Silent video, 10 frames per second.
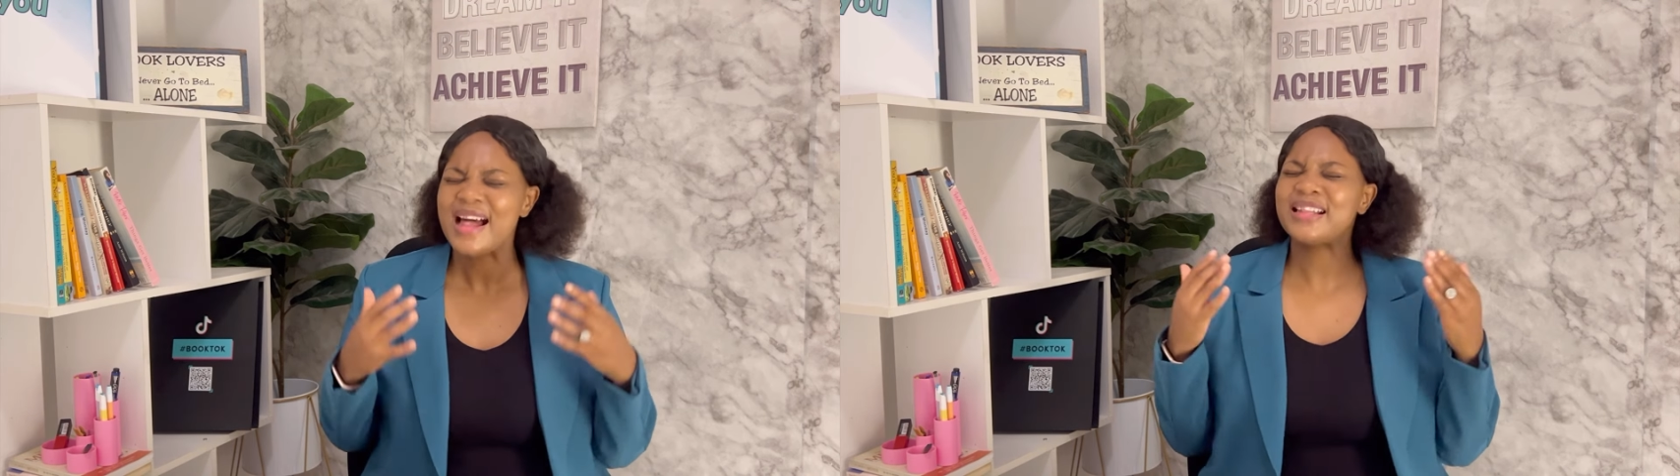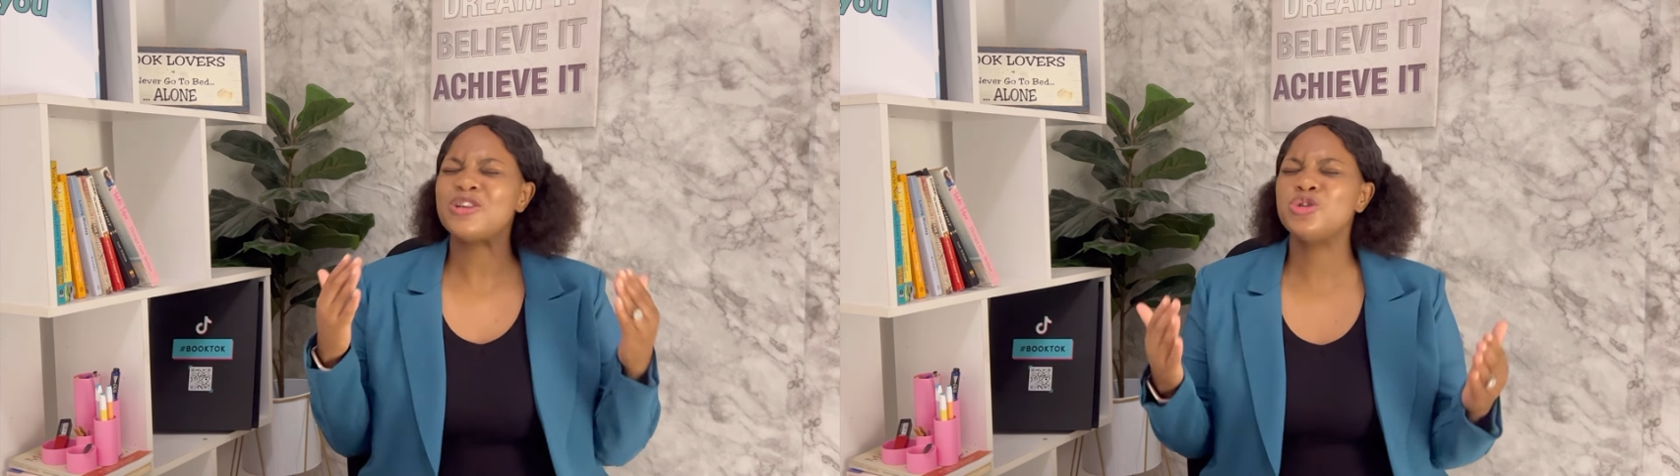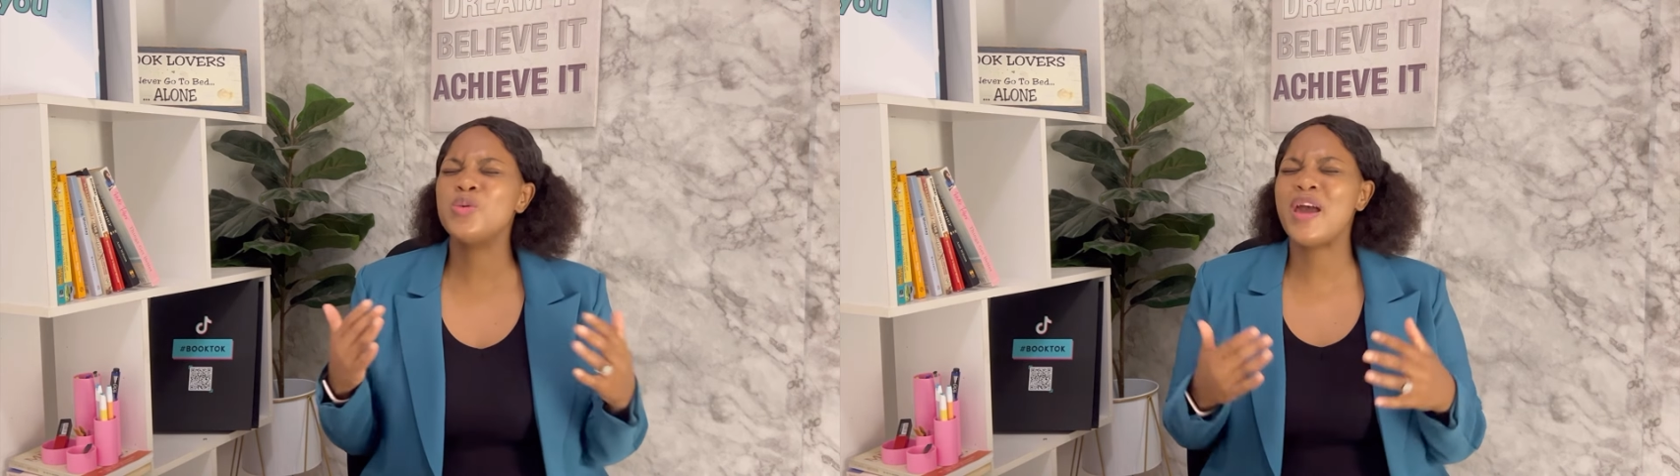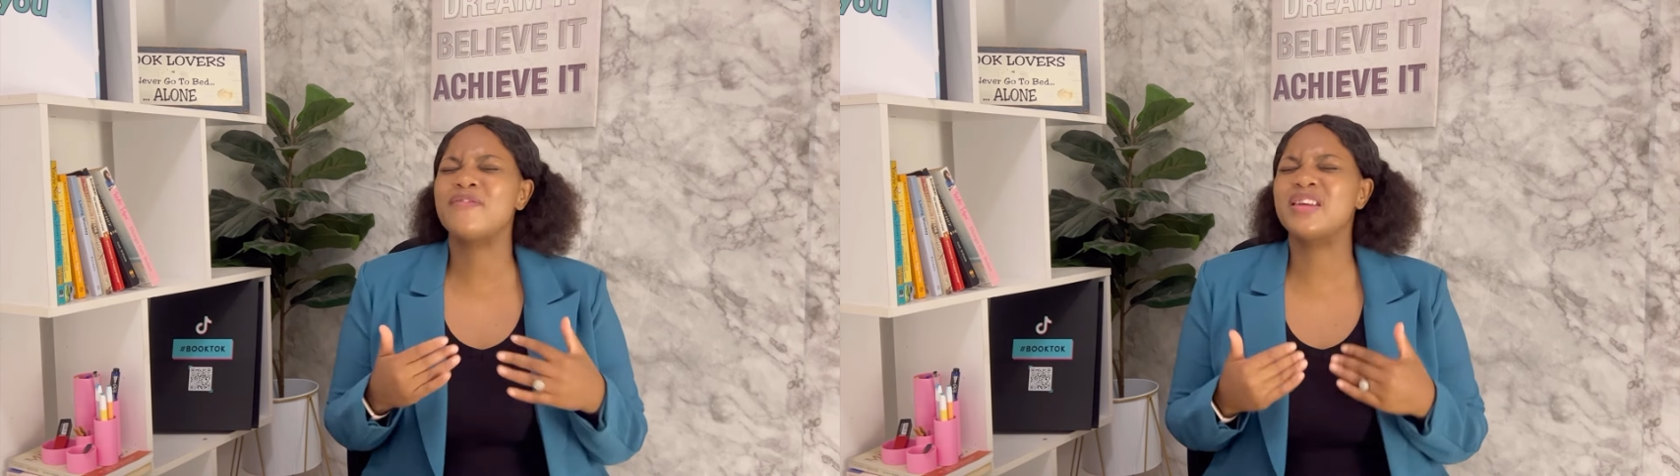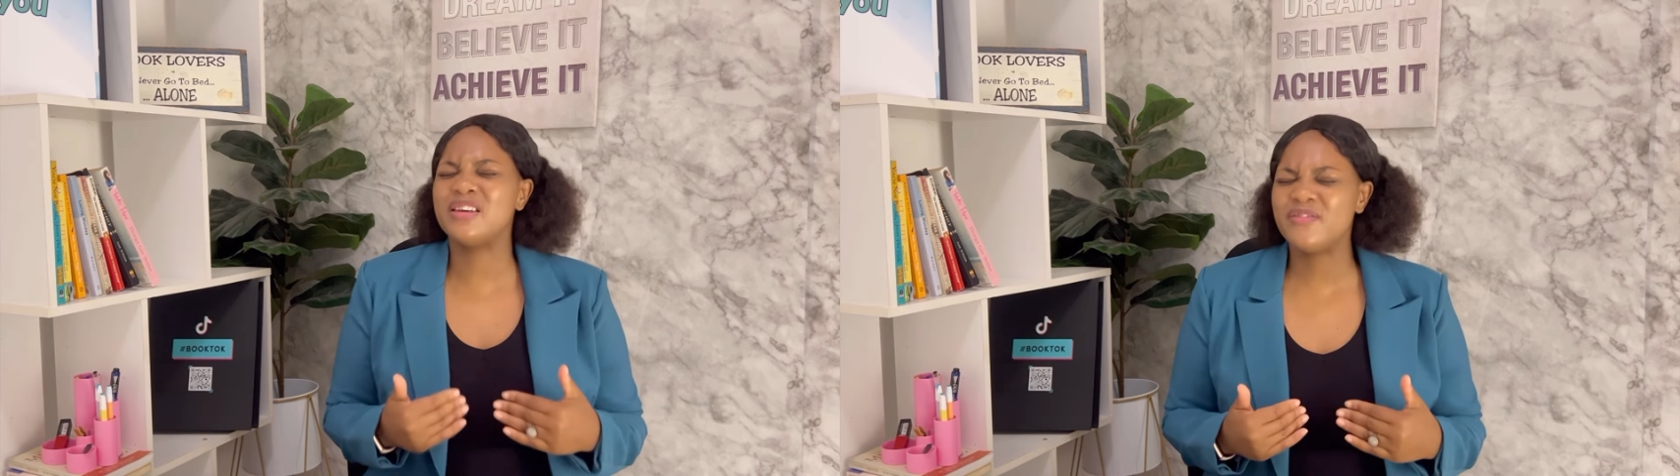that you
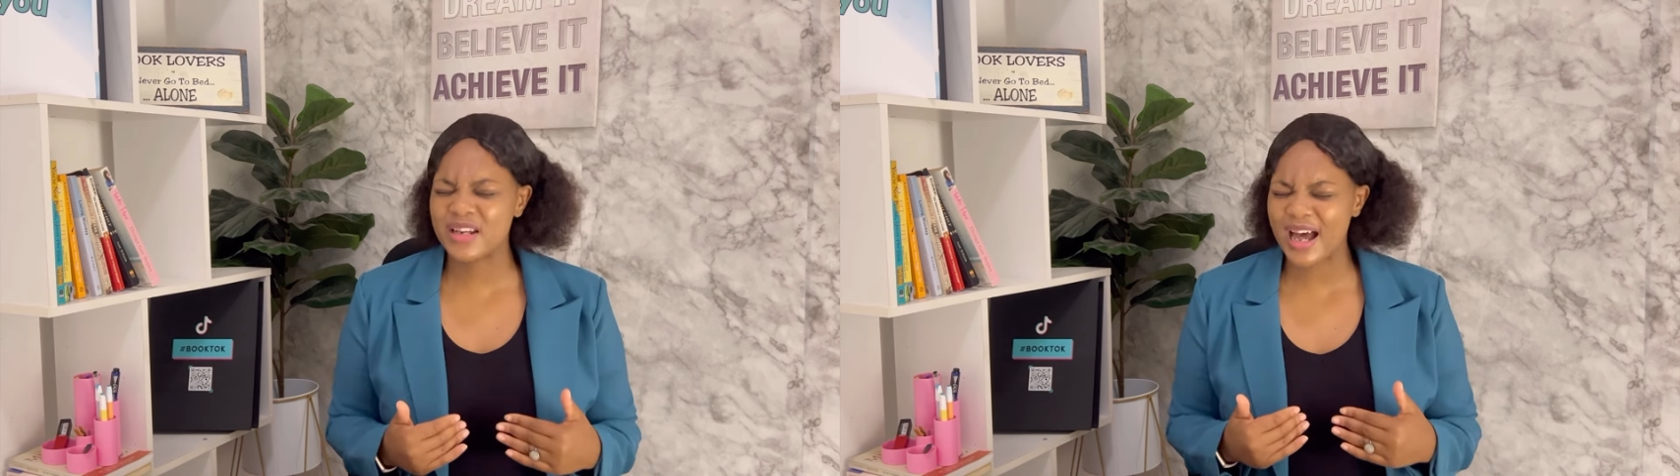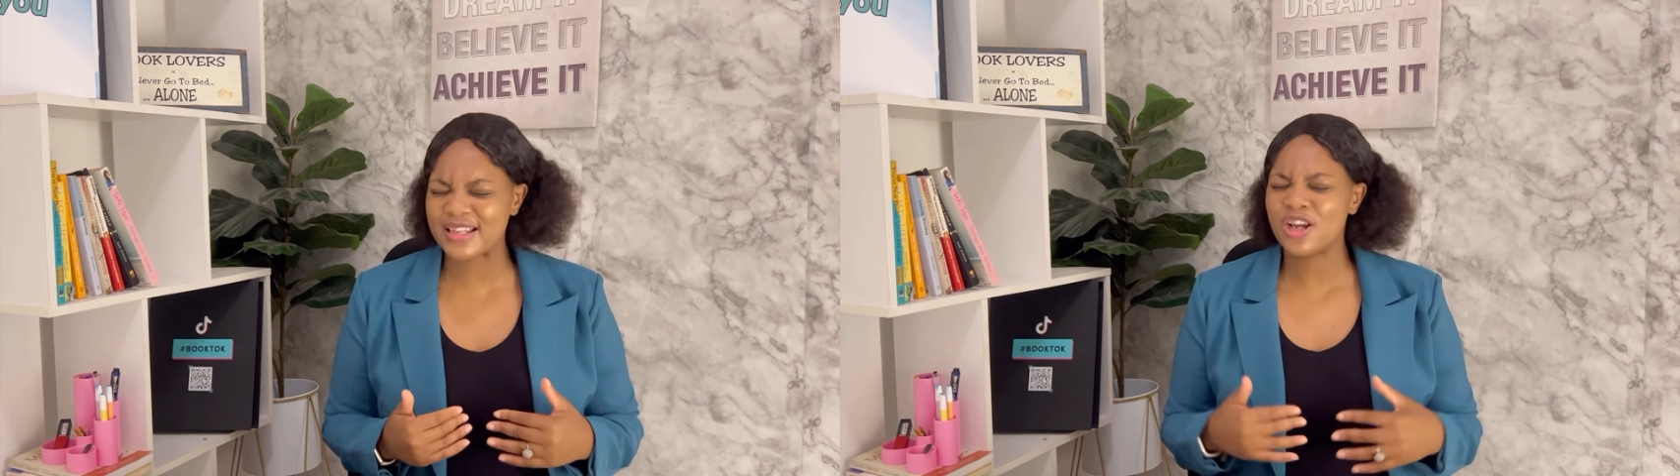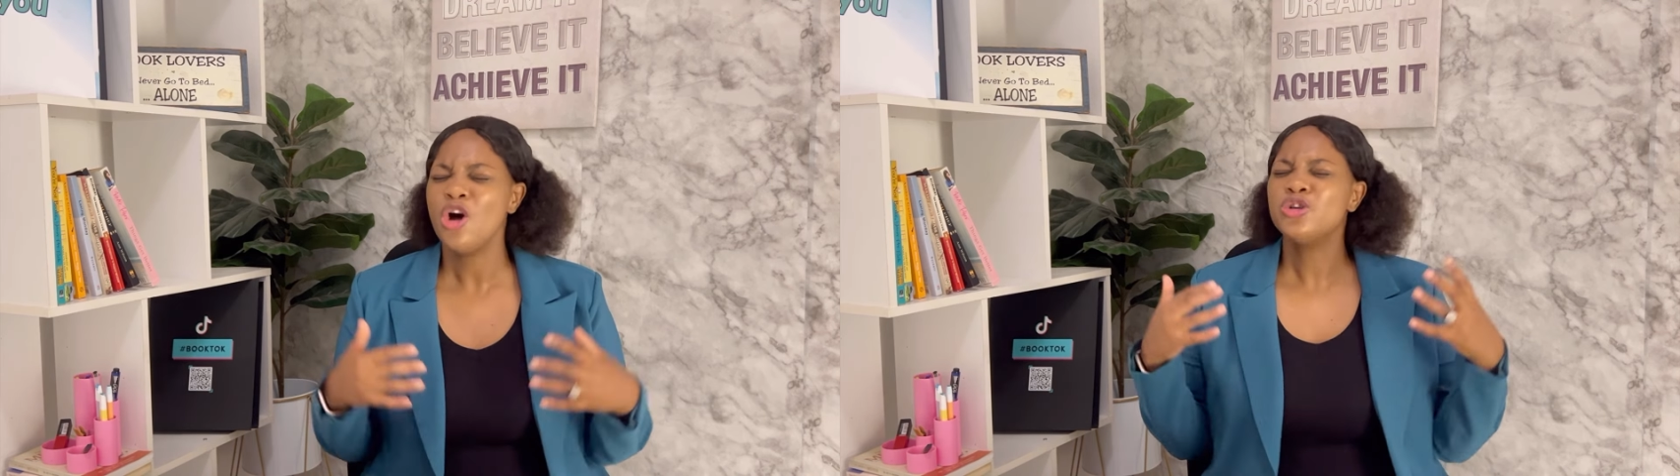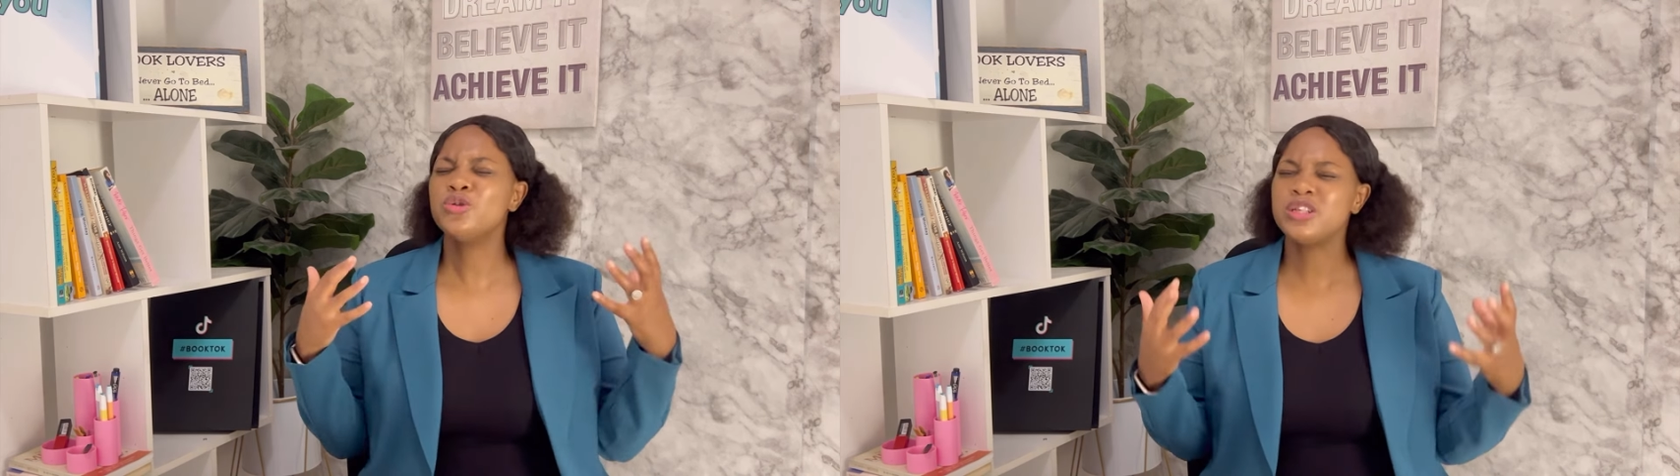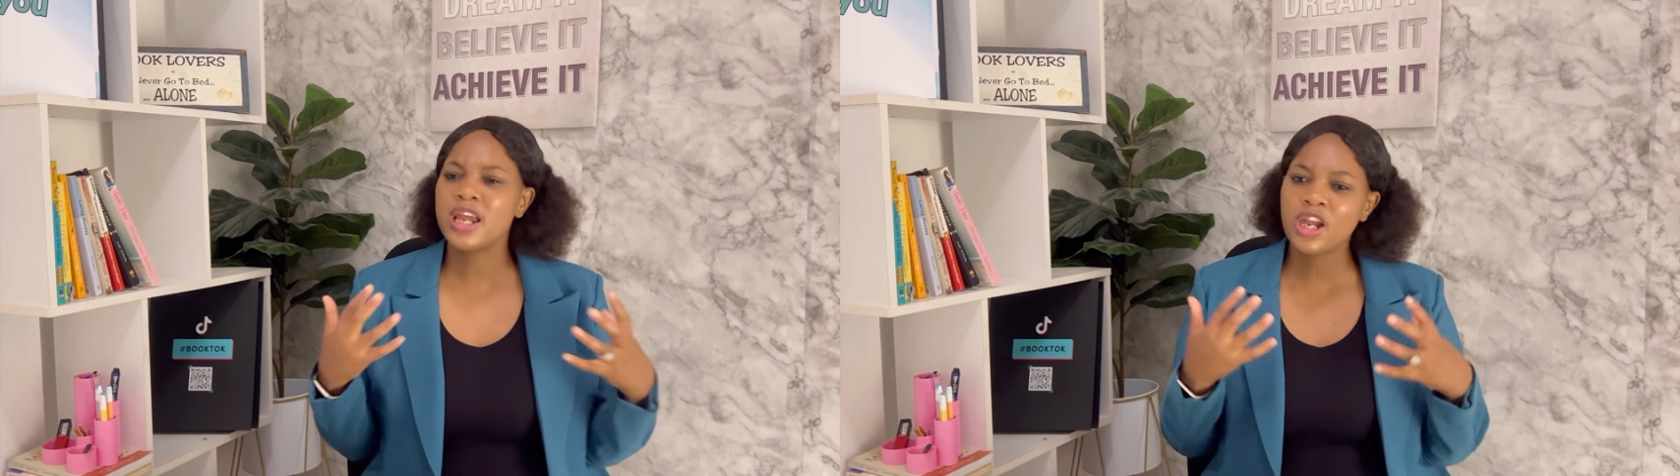have given us, to take